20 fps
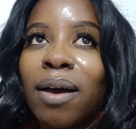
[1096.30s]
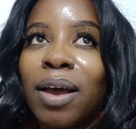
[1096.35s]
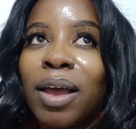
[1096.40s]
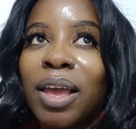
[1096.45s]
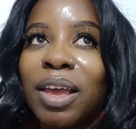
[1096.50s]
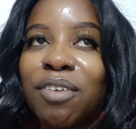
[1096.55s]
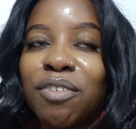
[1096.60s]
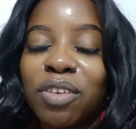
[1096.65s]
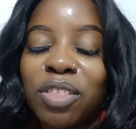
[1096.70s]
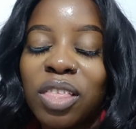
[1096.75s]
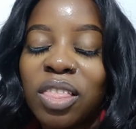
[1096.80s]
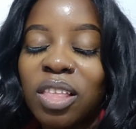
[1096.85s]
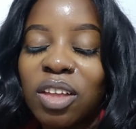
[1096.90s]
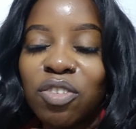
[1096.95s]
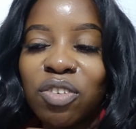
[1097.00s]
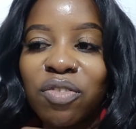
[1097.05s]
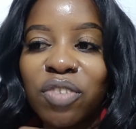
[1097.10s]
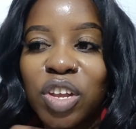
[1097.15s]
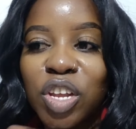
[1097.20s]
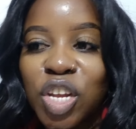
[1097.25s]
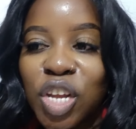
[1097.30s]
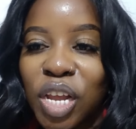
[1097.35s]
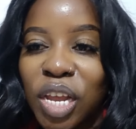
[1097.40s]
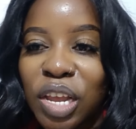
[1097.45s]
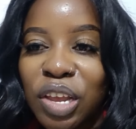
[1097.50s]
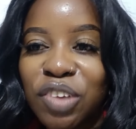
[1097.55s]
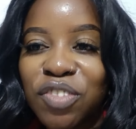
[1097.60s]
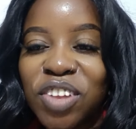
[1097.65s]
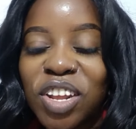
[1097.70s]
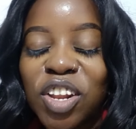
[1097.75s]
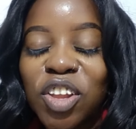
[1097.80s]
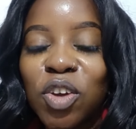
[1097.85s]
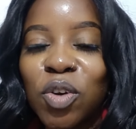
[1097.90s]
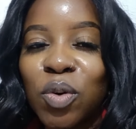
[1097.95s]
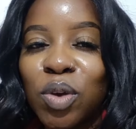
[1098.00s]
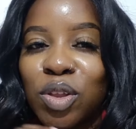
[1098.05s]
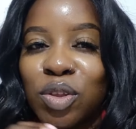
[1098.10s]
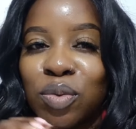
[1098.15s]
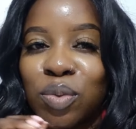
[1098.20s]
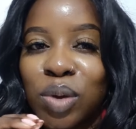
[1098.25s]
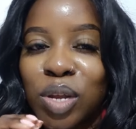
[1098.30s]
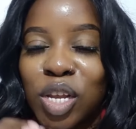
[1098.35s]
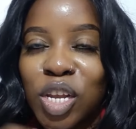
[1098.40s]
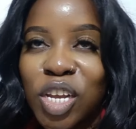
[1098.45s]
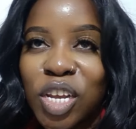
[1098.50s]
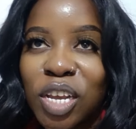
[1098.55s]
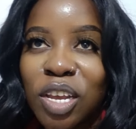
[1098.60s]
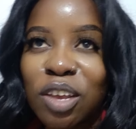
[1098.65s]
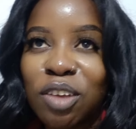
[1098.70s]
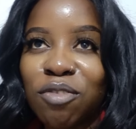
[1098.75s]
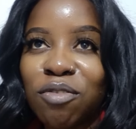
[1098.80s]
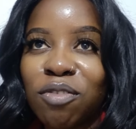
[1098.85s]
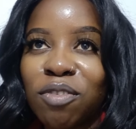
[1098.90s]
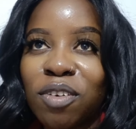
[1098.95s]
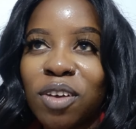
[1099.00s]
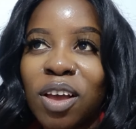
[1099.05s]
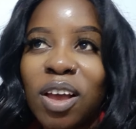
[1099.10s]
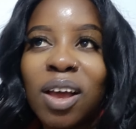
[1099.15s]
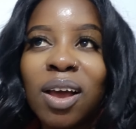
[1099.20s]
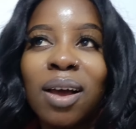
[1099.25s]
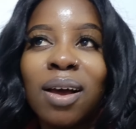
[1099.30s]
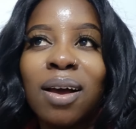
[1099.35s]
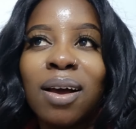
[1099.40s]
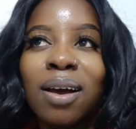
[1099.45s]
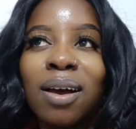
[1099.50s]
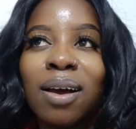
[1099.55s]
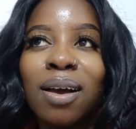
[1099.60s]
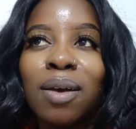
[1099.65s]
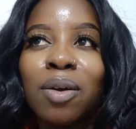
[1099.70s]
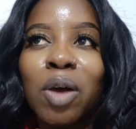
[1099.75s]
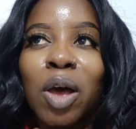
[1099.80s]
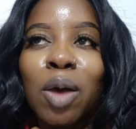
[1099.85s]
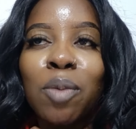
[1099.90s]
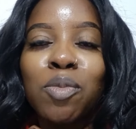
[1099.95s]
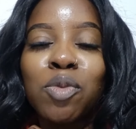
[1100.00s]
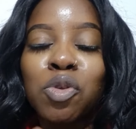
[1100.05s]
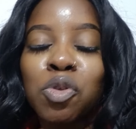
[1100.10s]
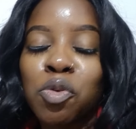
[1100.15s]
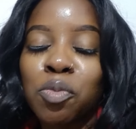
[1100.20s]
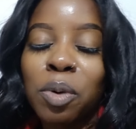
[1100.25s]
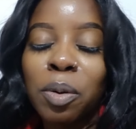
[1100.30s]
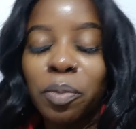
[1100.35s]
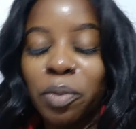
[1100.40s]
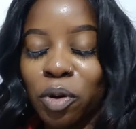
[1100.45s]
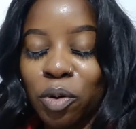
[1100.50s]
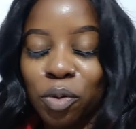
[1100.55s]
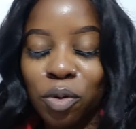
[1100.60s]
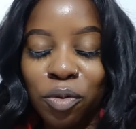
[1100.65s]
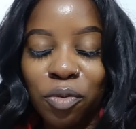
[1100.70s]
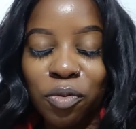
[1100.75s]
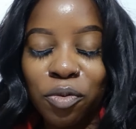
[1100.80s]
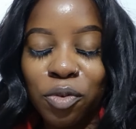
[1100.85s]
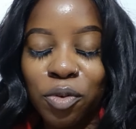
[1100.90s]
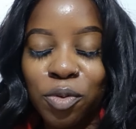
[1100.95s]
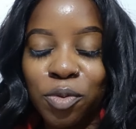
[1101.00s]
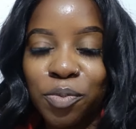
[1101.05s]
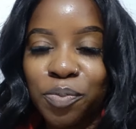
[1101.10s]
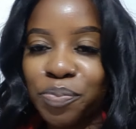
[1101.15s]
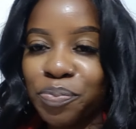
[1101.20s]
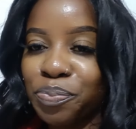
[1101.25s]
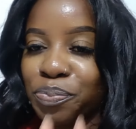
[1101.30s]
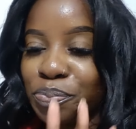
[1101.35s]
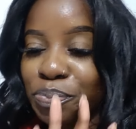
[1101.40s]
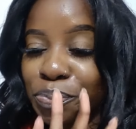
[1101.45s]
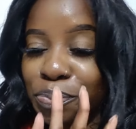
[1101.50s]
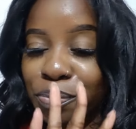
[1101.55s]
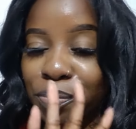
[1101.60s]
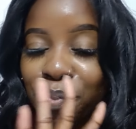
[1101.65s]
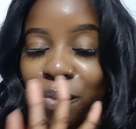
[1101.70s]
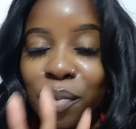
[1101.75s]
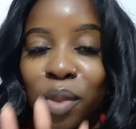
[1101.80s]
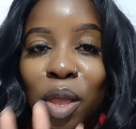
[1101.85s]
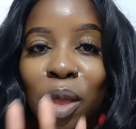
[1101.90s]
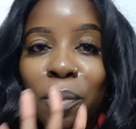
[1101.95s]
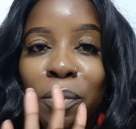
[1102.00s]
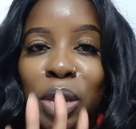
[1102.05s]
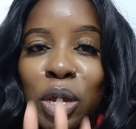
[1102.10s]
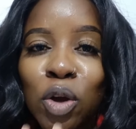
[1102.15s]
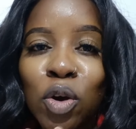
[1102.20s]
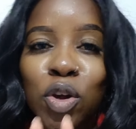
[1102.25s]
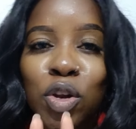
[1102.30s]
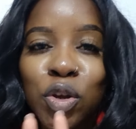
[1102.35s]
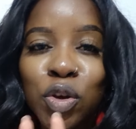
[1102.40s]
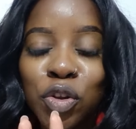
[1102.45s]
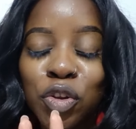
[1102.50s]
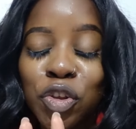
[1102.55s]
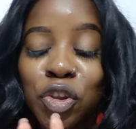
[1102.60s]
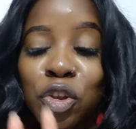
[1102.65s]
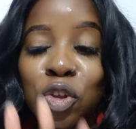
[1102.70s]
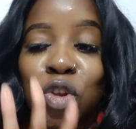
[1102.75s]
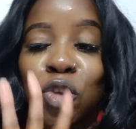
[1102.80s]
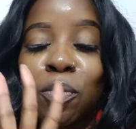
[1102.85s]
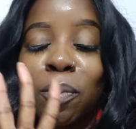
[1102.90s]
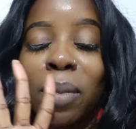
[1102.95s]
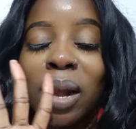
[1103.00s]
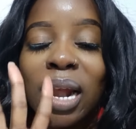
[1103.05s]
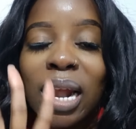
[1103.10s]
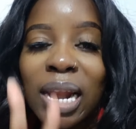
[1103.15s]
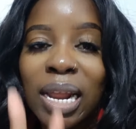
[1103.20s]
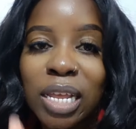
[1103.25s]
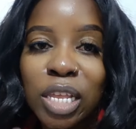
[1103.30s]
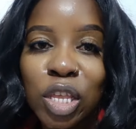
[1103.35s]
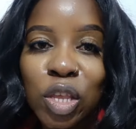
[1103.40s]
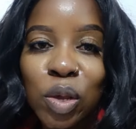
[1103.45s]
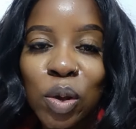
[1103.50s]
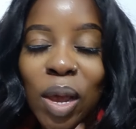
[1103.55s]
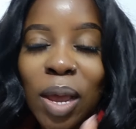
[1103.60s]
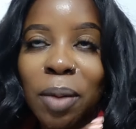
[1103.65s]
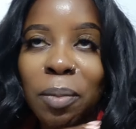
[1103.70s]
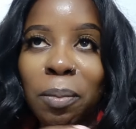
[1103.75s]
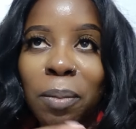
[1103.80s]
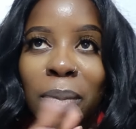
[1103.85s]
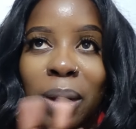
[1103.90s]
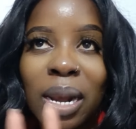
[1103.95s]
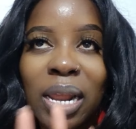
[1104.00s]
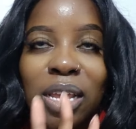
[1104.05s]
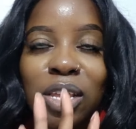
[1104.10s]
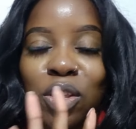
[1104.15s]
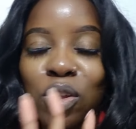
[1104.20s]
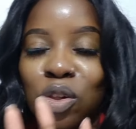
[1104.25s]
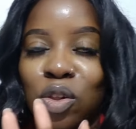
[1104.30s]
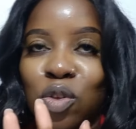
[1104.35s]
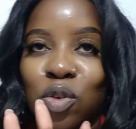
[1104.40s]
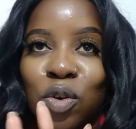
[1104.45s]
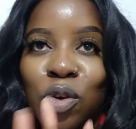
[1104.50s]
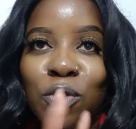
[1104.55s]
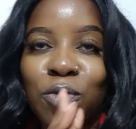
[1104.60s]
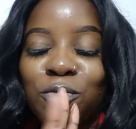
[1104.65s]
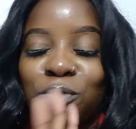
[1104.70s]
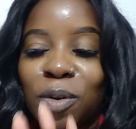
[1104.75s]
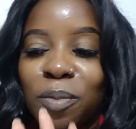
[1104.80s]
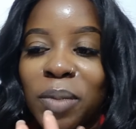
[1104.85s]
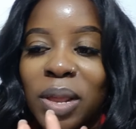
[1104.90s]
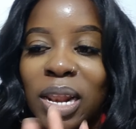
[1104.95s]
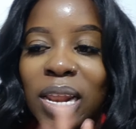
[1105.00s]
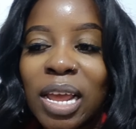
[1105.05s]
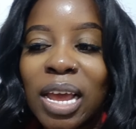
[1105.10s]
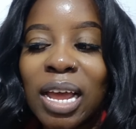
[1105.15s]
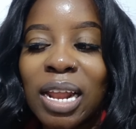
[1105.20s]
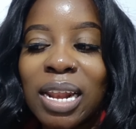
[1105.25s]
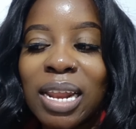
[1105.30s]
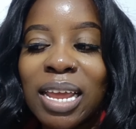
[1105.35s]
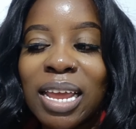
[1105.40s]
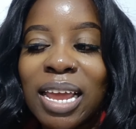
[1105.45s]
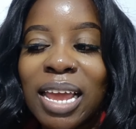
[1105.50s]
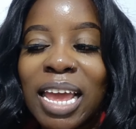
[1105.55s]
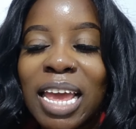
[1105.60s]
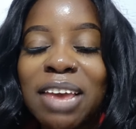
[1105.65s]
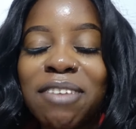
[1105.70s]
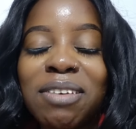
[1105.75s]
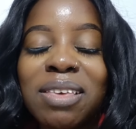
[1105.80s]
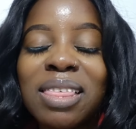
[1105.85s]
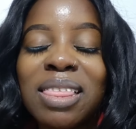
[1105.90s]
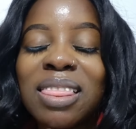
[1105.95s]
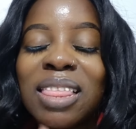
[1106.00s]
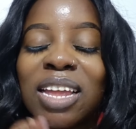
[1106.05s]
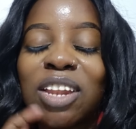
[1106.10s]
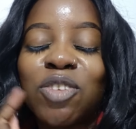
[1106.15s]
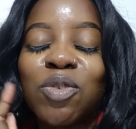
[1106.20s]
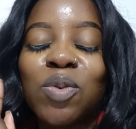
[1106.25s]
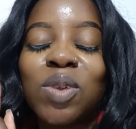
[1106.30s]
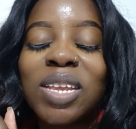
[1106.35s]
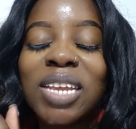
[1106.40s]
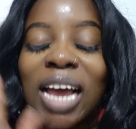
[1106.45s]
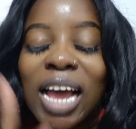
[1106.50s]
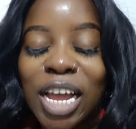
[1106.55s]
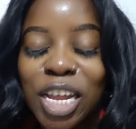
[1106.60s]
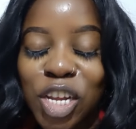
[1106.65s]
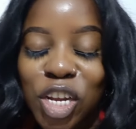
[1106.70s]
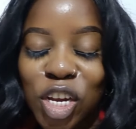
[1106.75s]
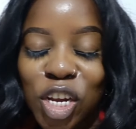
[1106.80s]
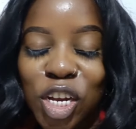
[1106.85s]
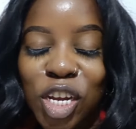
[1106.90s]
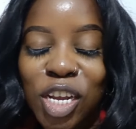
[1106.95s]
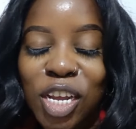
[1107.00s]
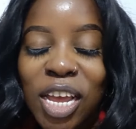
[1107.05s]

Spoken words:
Everything that you've achieved and you're going to achieve, I'm super proud of you. May God continue to bless you and bless also your family and everything that you touch,